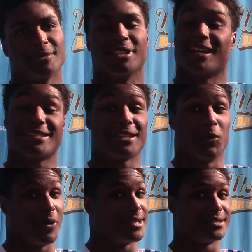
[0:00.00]
like I said,
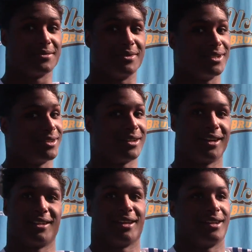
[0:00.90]
wisdom, you know,
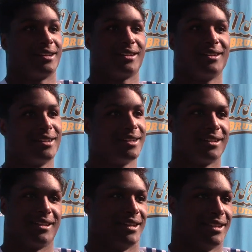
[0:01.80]
kind of like
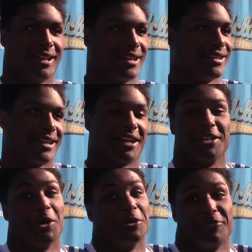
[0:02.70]
like like a
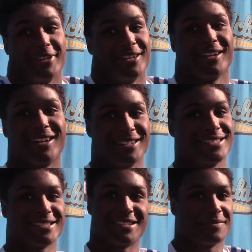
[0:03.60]
Yoda figure, kind of
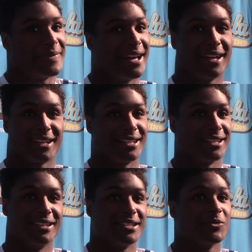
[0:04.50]
just sitting back
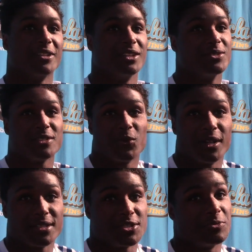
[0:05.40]
and doesn't really use his
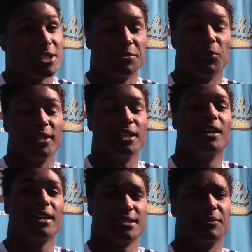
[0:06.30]
words too much, but when he
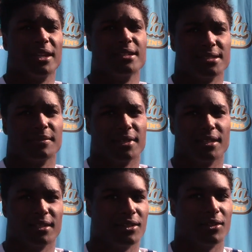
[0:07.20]
does, it means something.
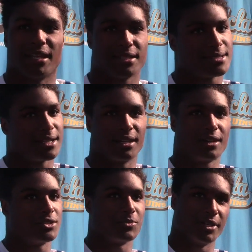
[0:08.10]
You know, not to say that
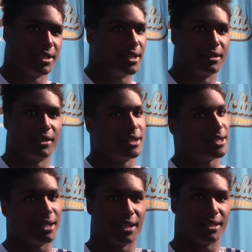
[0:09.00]
Coach Brick didn't or
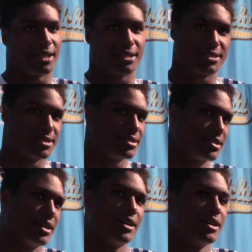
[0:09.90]
anything like that. It's
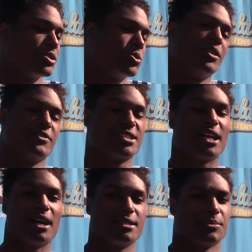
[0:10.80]
just two different
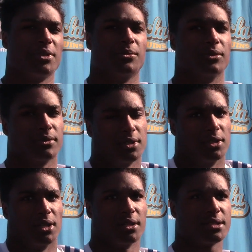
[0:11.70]
styles of people,
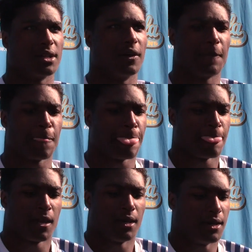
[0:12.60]
you know. So
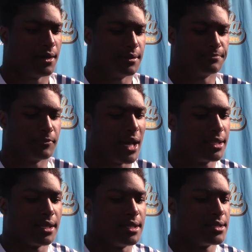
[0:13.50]
um, I
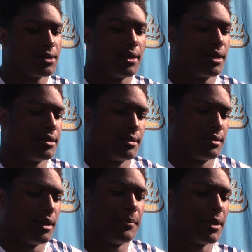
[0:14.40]
think he's a great
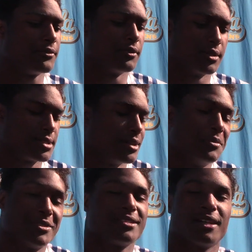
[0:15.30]
great pick for us. So
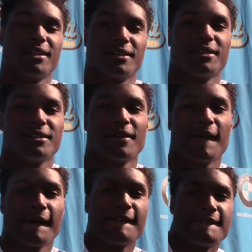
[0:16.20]
I'm excited.
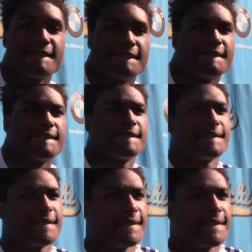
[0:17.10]
You've had some fun